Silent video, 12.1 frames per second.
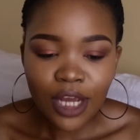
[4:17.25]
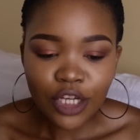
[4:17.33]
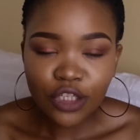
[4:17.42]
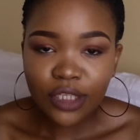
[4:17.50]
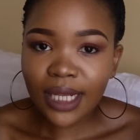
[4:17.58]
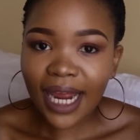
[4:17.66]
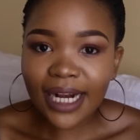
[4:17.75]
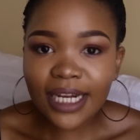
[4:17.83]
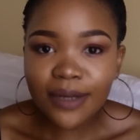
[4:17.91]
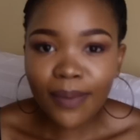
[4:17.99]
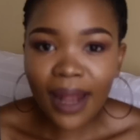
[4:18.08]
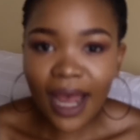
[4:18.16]
Just
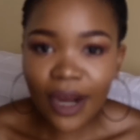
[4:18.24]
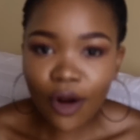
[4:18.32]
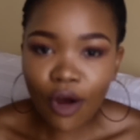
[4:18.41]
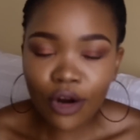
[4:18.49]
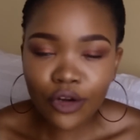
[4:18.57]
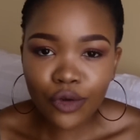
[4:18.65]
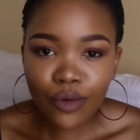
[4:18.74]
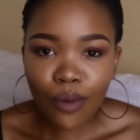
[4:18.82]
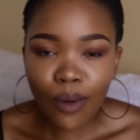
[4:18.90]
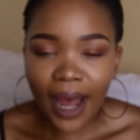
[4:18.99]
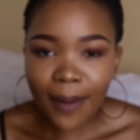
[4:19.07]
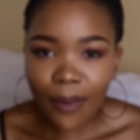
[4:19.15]
lightly apply it on
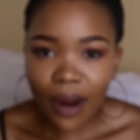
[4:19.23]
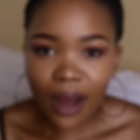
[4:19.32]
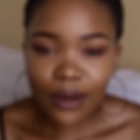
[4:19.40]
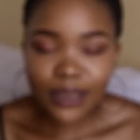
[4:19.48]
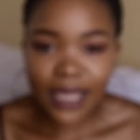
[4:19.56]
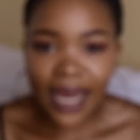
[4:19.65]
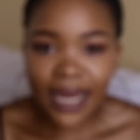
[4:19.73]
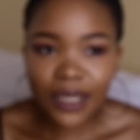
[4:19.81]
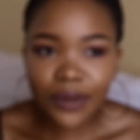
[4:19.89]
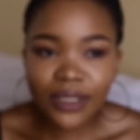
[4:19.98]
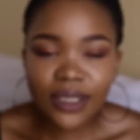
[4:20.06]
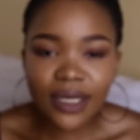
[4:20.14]
your eyebrows and
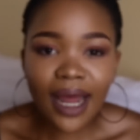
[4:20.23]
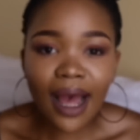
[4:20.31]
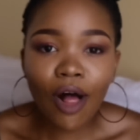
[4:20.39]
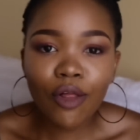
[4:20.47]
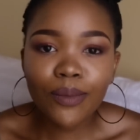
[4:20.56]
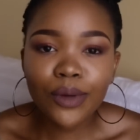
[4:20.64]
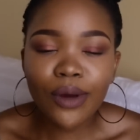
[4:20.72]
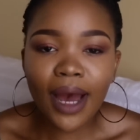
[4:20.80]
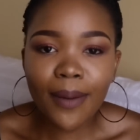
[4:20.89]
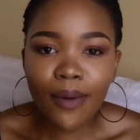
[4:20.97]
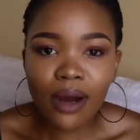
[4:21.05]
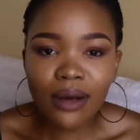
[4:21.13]
it's gonna help your
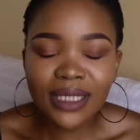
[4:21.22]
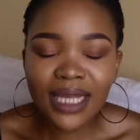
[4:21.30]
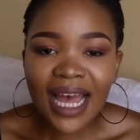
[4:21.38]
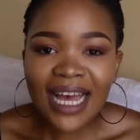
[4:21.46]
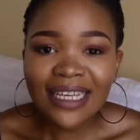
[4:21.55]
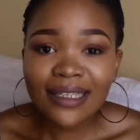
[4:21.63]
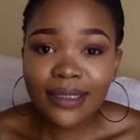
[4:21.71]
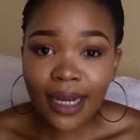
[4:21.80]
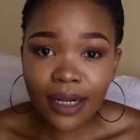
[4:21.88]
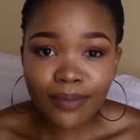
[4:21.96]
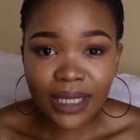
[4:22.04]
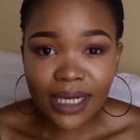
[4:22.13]
eyebrows
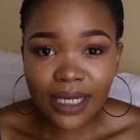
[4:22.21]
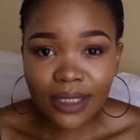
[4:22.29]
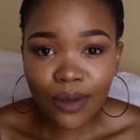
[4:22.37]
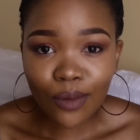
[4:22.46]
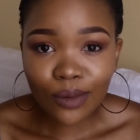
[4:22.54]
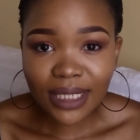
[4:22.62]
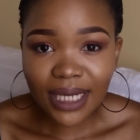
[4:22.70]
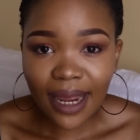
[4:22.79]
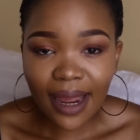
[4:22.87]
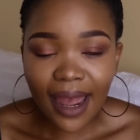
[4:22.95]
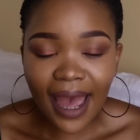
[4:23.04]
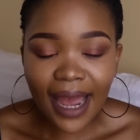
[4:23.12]
stay in place all
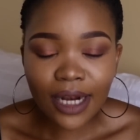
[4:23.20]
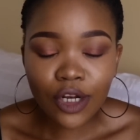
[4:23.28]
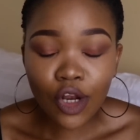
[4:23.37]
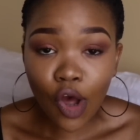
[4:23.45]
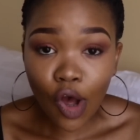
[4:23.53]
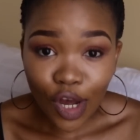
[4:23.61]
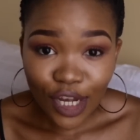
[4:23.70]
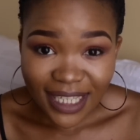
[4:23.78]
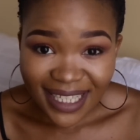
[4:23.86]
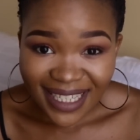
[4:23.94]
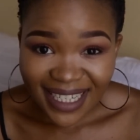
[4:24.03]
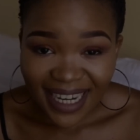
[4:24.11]
day and
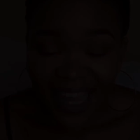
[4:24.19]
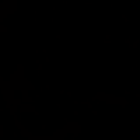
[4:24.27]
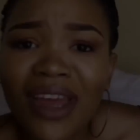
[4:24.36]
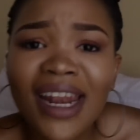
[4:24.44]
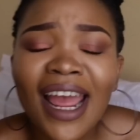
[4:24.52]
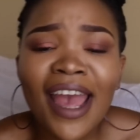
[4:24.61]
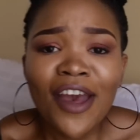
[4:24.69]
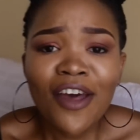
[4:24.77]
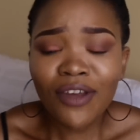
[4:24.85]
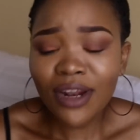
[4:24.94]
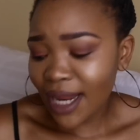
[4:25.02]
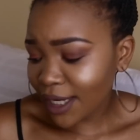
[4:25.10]
last. And then
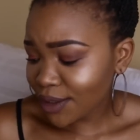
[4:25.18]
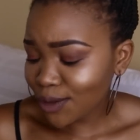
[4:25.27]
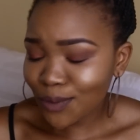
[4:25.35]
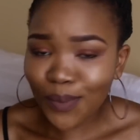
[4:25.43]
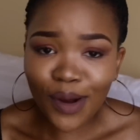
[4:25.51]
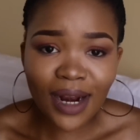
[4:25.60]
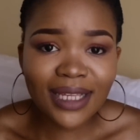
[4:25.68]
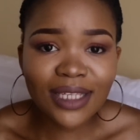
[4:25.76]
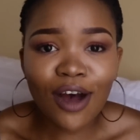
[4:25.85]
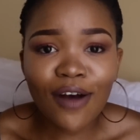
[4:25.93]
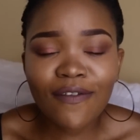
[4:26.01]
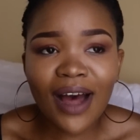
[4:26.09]
the next two products
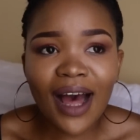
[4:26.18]
are